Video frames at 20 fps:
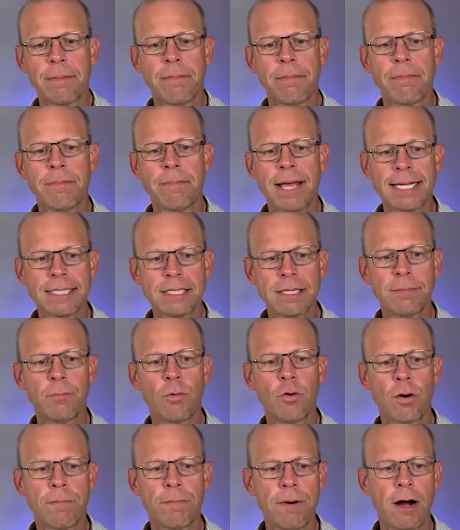a, that's a
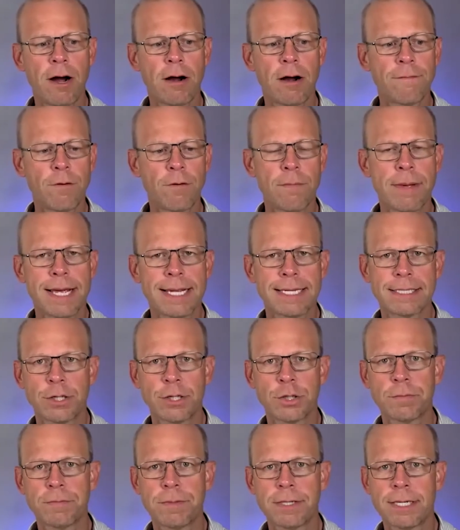more powerful
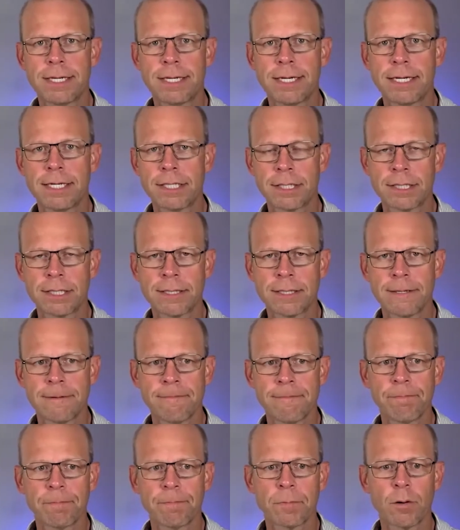message, because
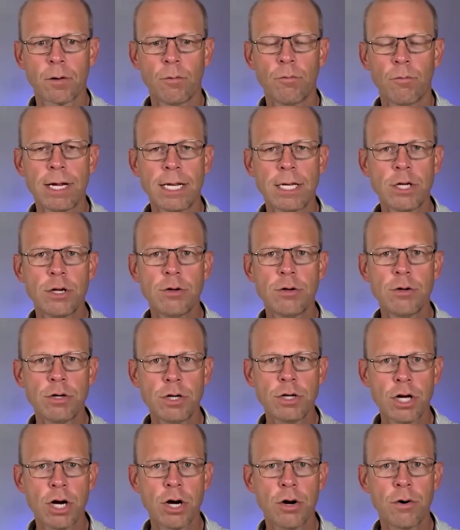when you
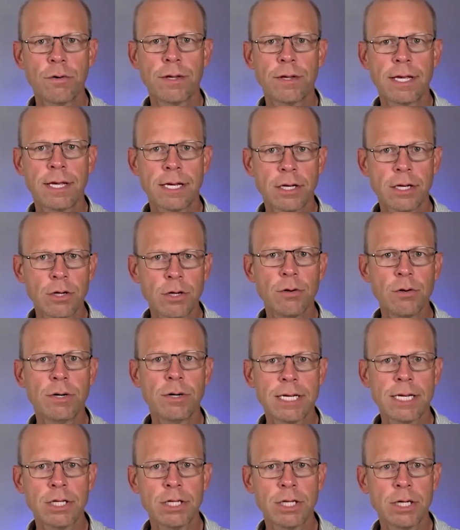know that you
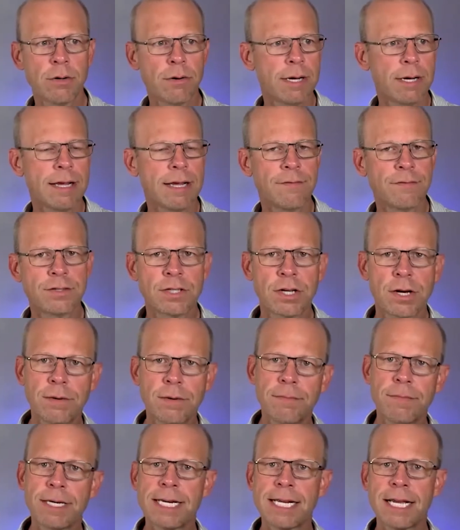can do it, if
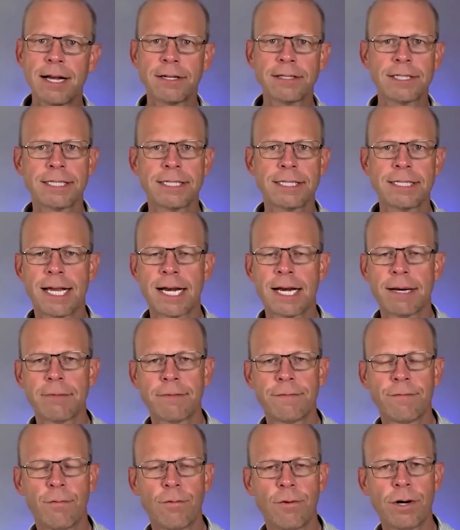somebody else has done it
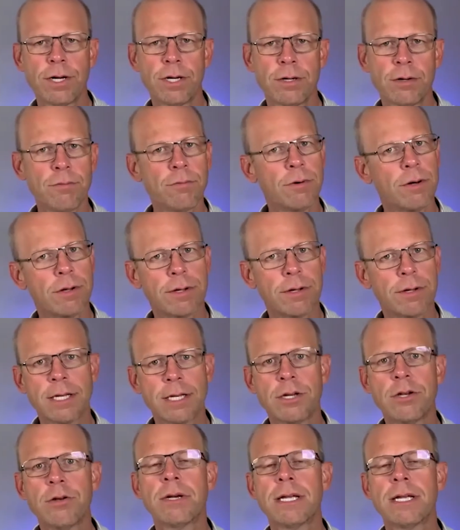before you, well,
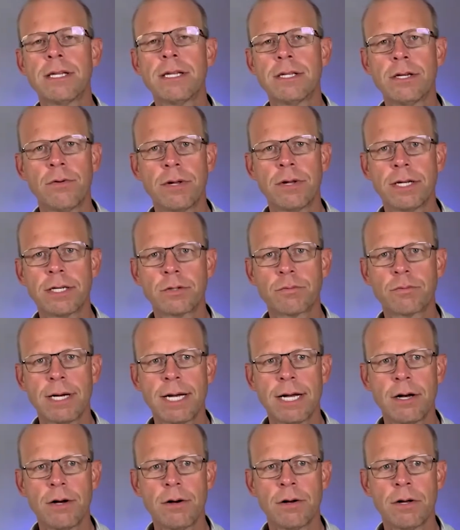then you can do it as
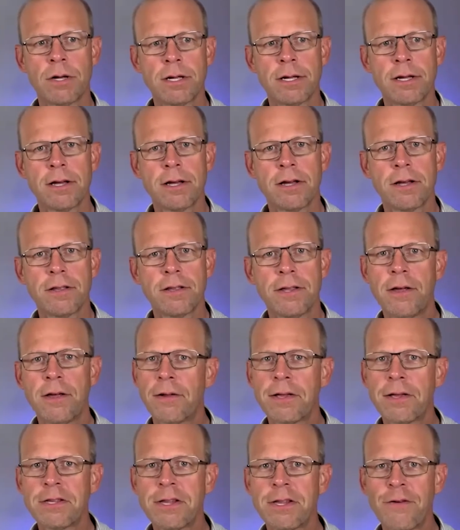well. The
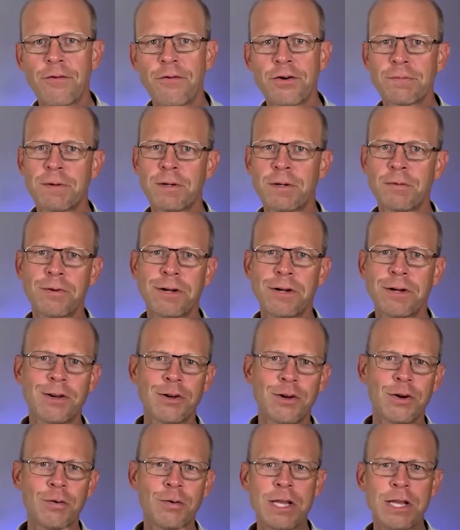only difference
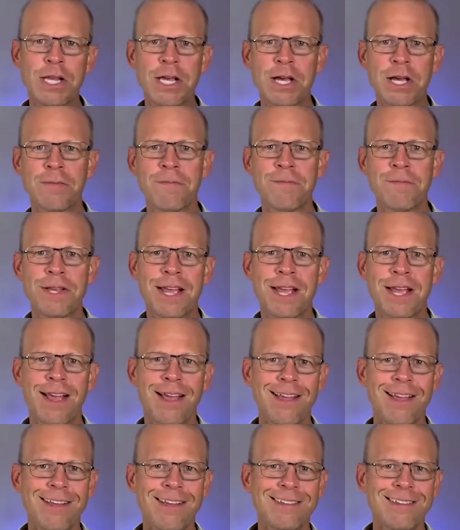between you and them
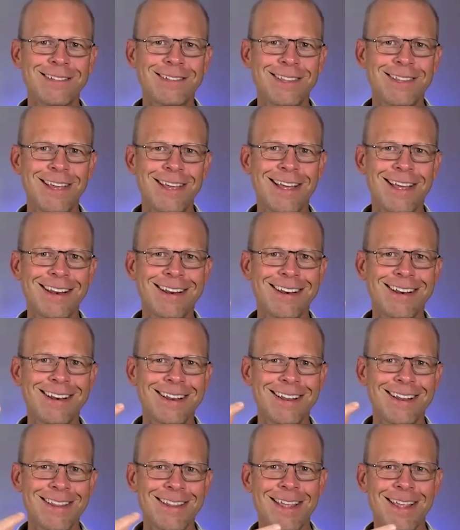is that
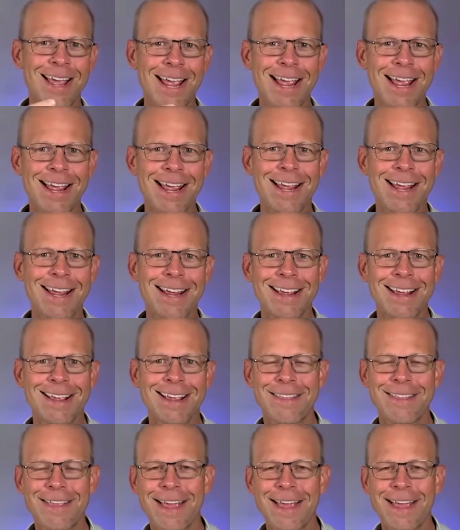
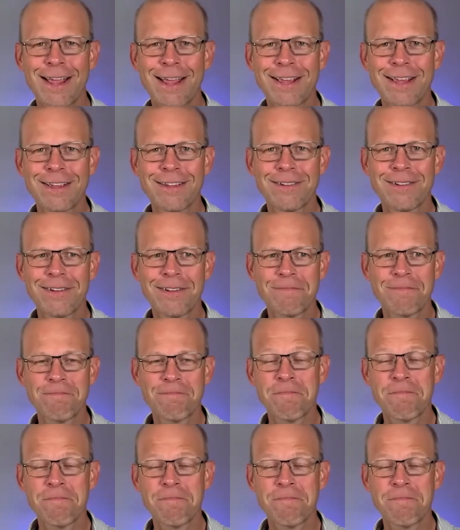they they